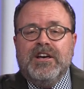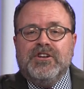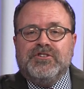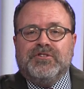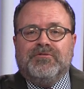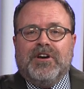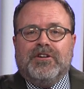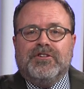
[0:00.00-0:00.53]

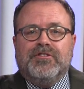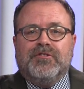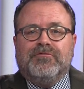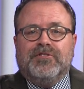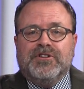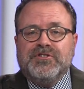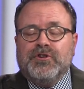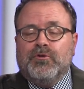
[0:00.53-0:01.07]
She founded the
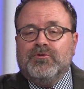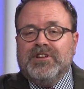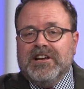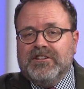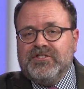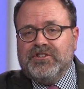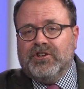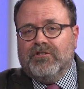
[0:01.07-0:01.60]
Fresno
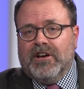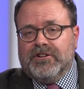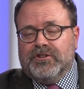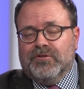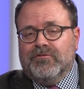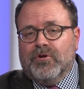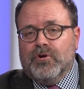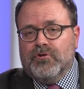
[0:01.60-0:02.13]
Dance Collective, or